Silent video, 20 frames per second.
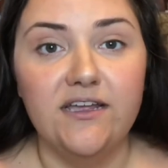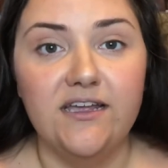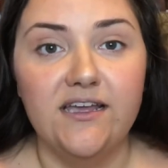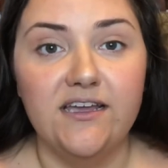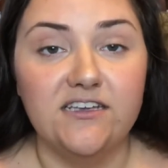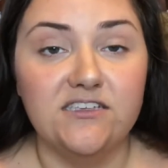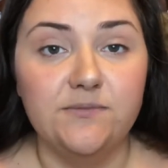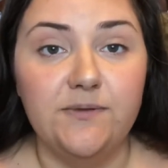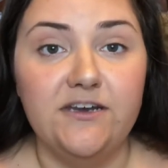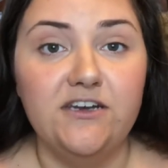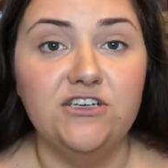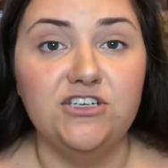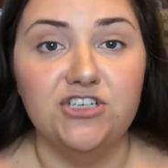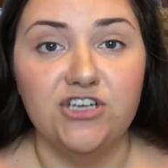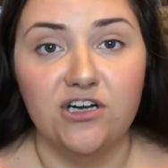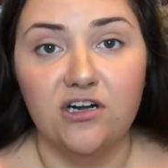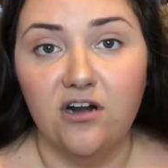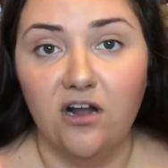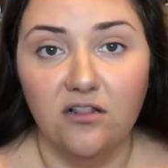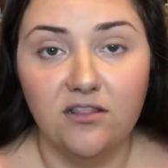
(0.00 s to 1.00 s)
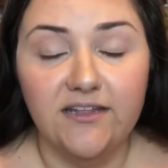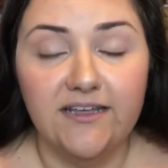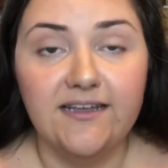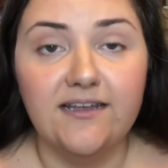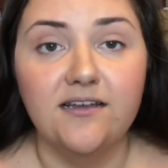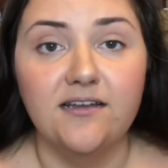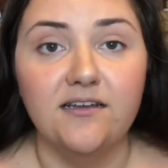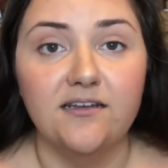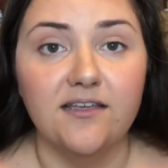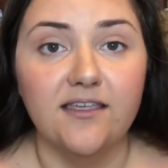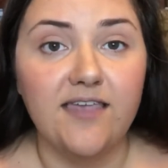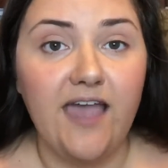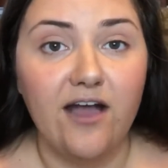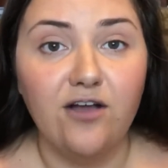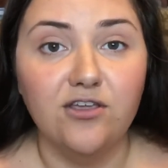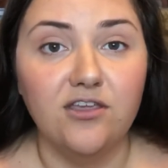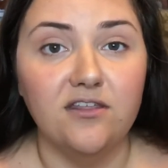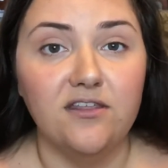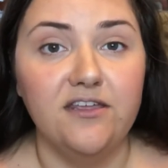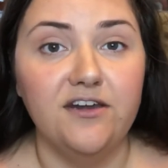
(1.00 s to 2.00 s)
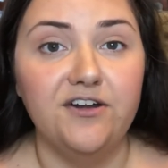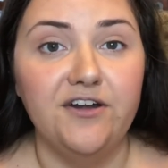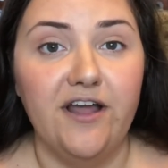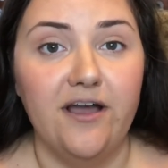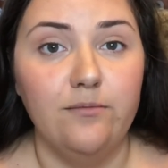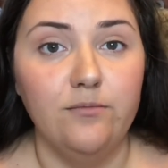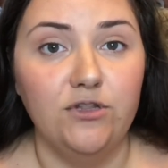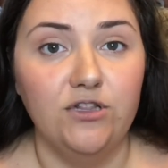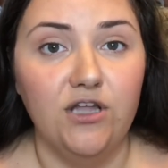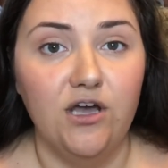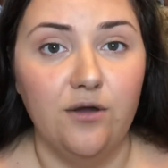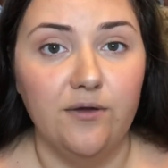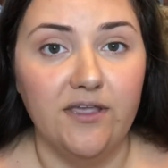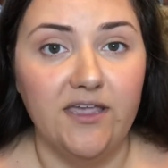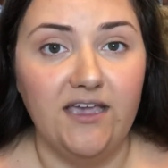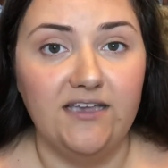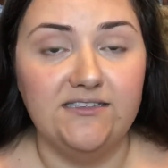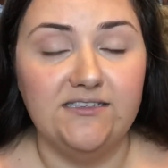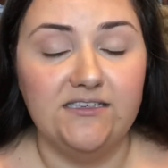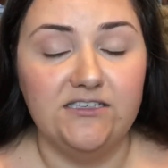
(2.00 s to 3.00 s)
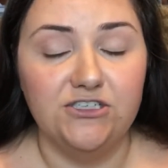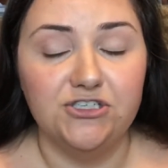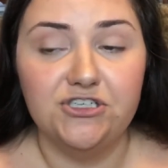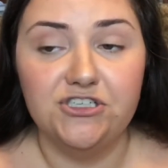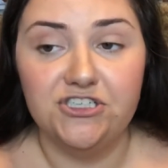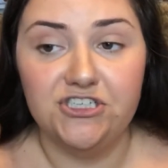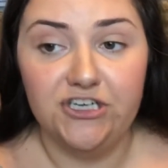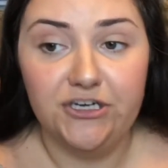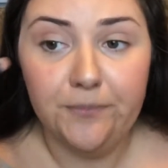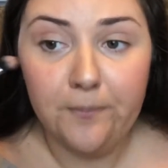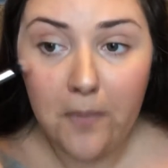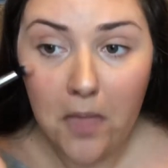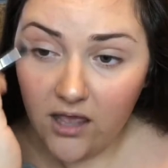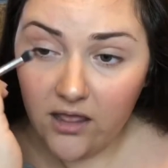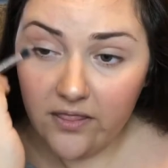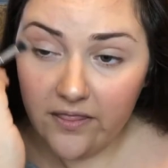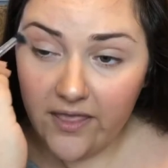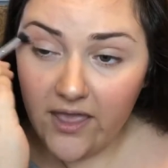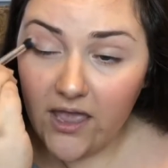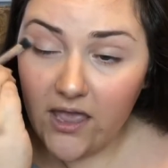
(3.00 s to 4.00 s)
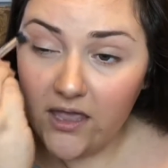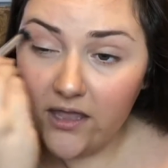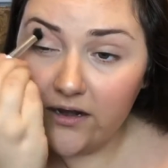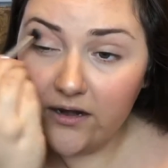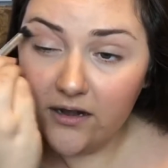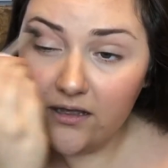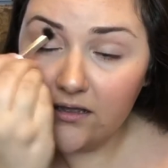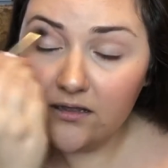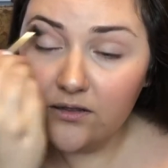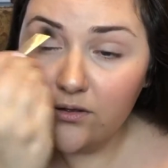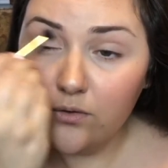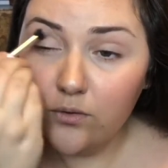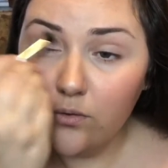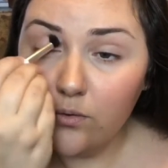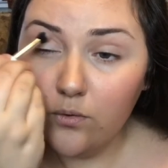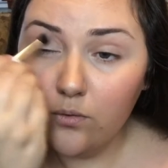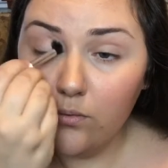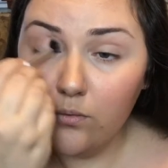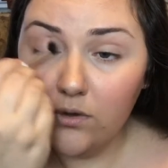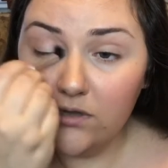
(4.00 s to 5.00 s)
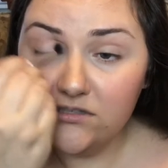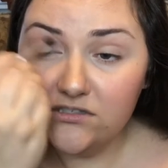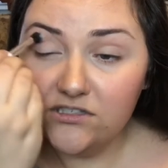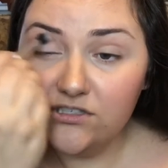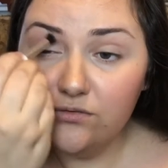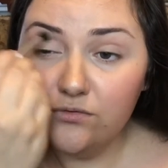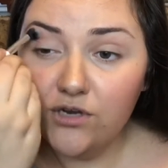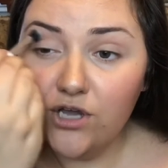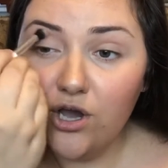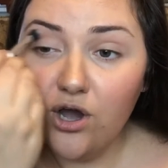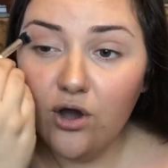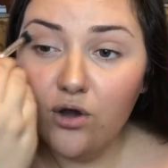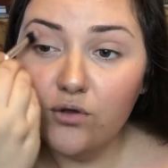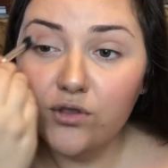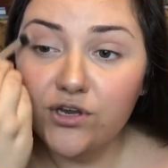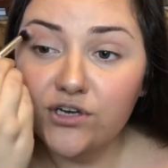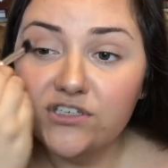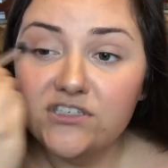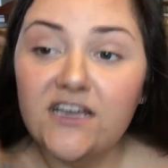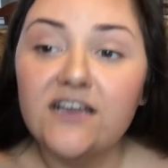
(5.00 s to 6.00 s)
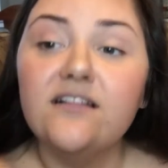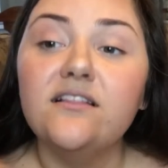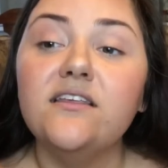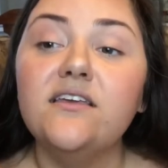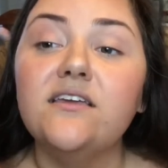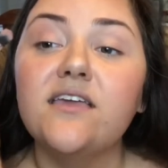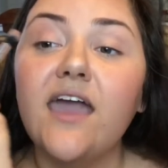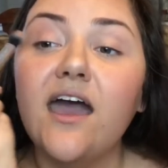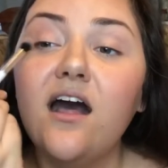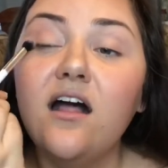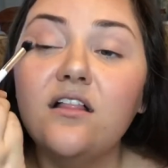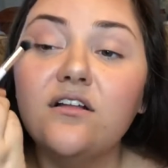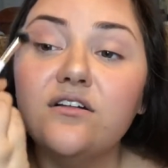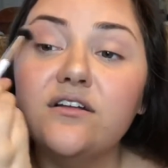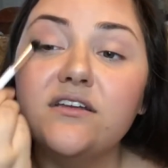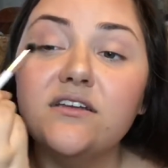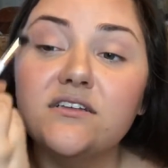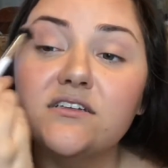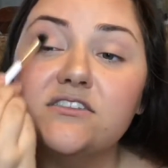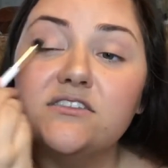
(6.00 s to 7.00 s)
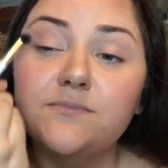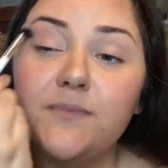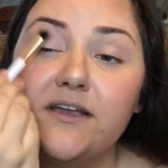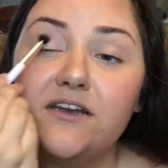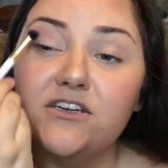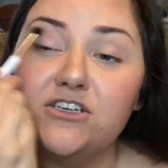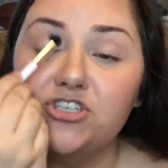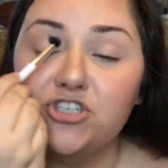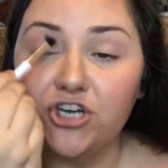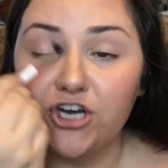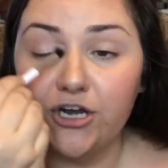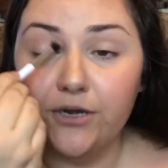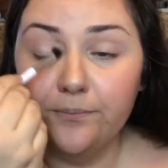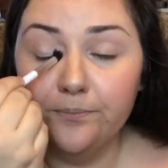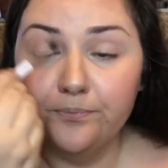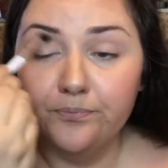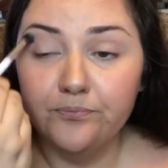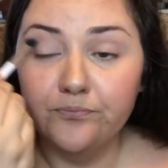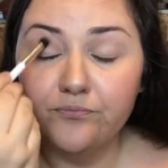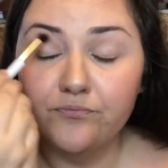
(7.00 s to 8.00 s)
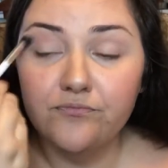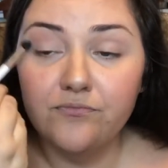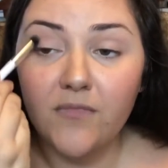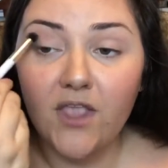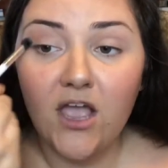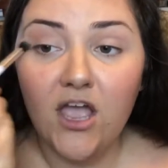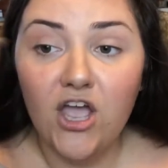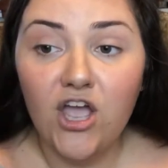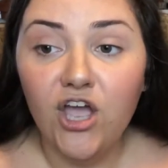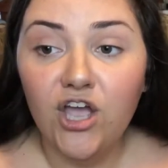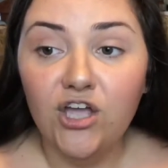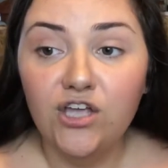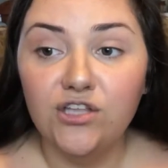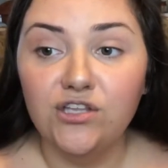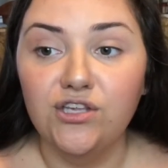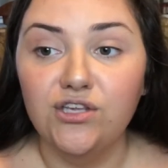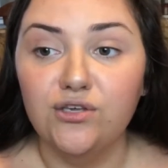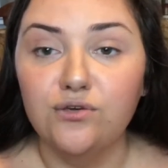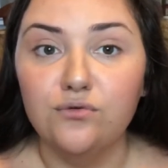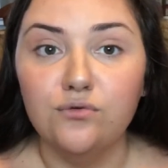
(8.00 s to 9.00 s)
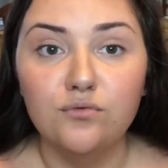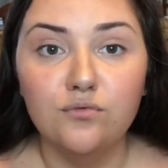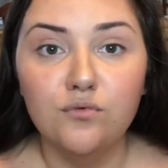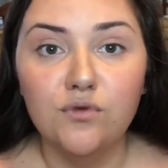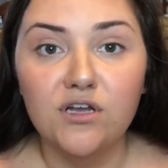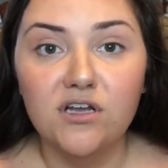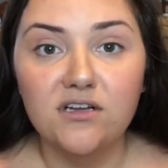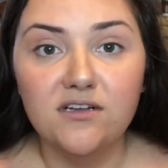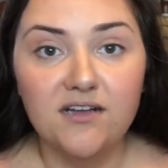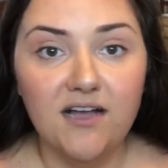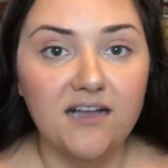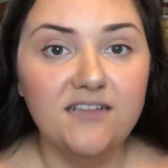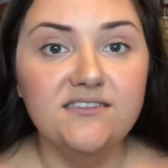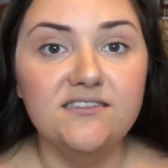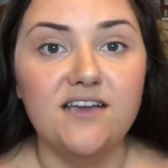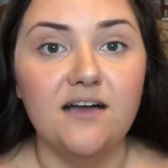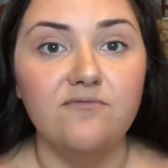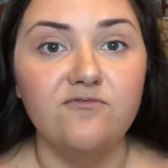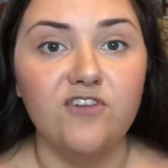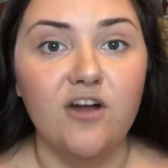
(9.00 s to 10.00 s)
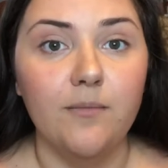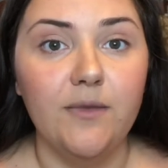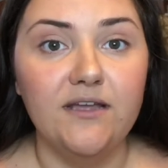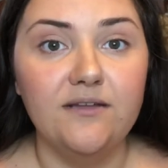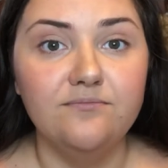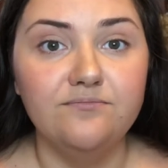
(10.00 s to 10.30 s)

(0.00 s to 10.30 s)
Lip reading: expenditure. I'll link a calculator down below in case it interests you. And then once you know your daily calorie expenditure, you cut some from it.